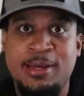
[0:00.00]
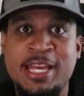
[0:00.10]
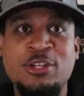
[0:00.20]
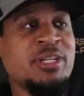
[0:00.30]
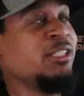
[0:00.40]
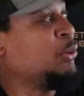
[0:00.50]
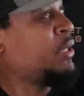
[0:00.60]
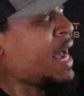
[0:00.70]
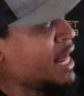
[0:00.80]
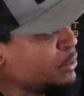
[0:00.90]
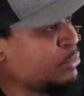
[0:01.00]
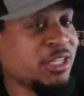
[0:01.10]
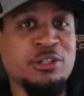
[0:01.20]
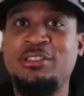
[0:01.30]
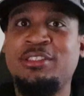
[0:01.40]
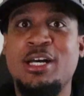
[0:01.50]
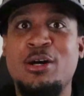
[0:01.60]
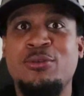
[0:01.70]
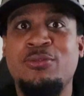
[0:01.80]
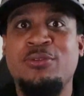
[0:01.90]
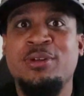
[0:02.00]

And you need to calibrate yourself